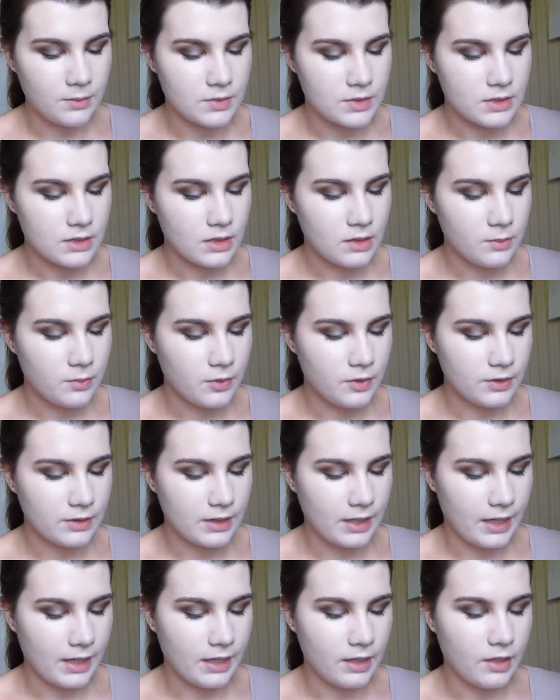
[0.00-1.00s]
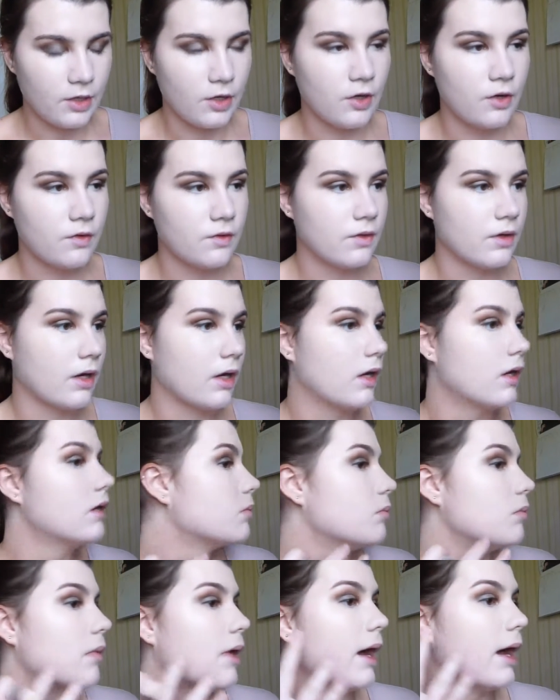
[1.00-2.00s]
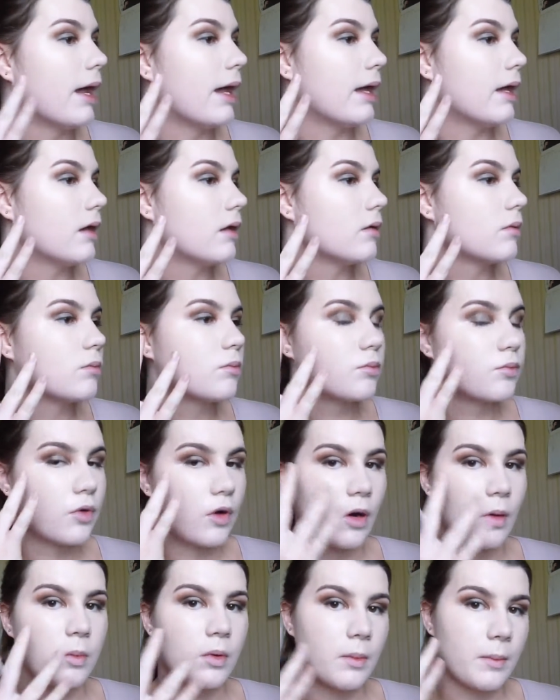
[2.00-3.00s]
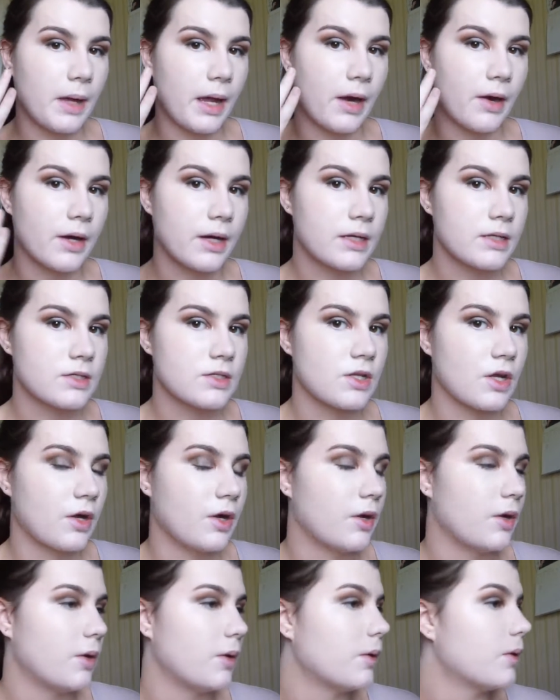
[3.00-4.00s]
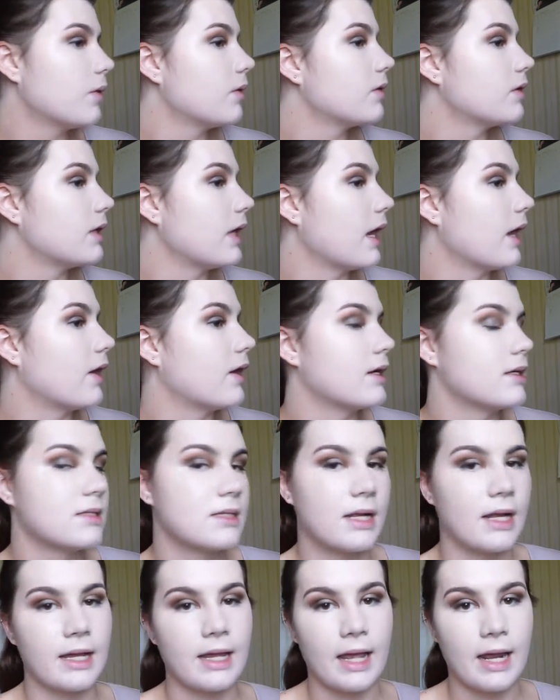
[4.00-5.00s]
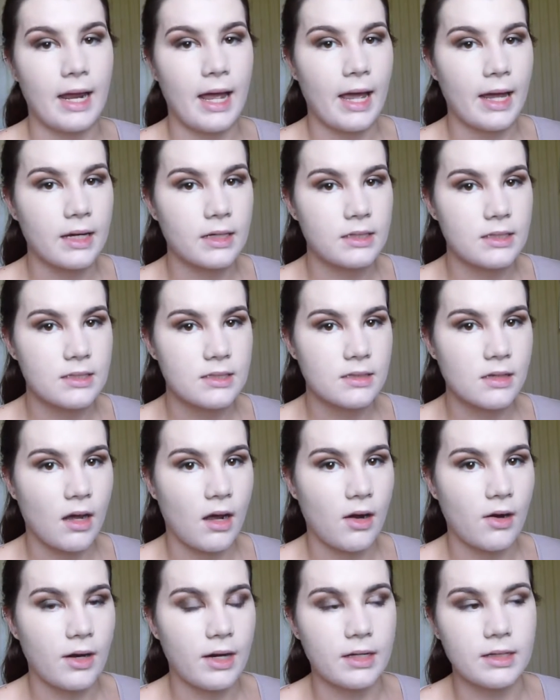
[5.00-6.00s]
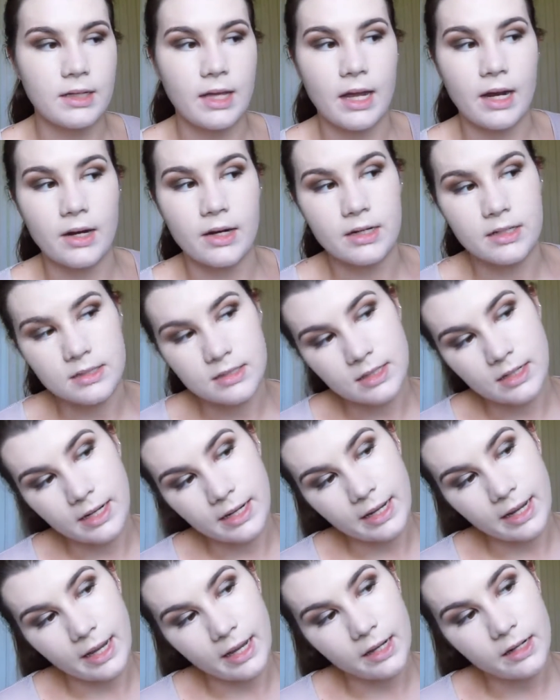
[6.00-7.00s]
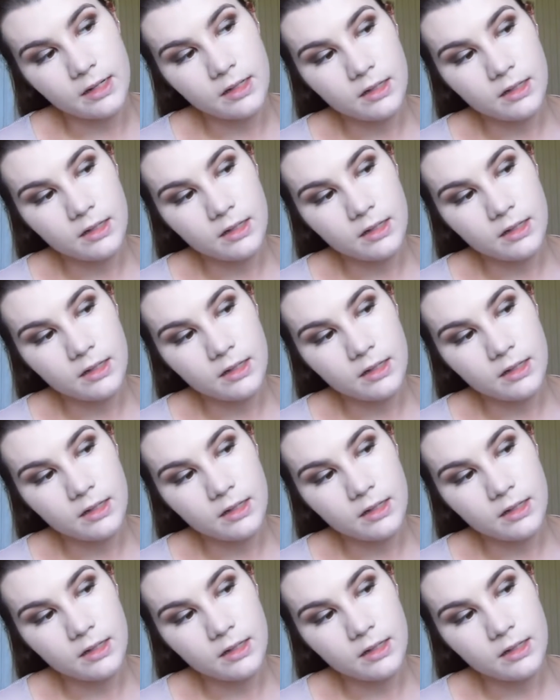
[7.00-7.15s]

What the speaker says: just going to put that over my problem areas, so the areas that I get acne scarring, the areas that I get